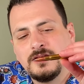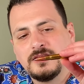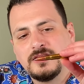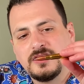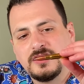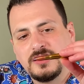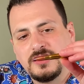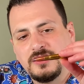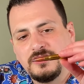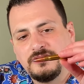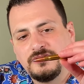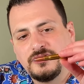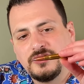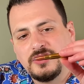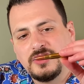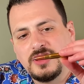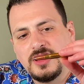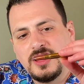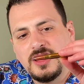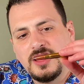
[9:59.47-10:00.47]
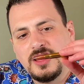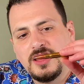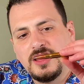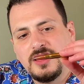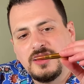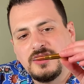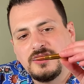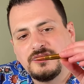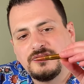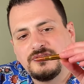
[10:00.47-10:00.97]
That gives it
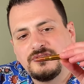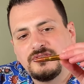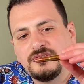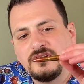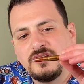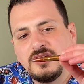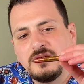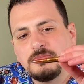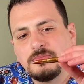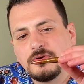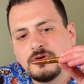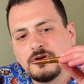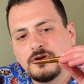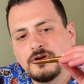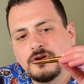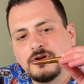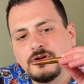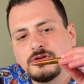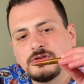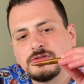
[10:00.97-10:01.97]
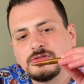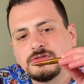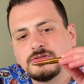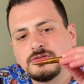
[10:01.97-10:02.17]
a steeper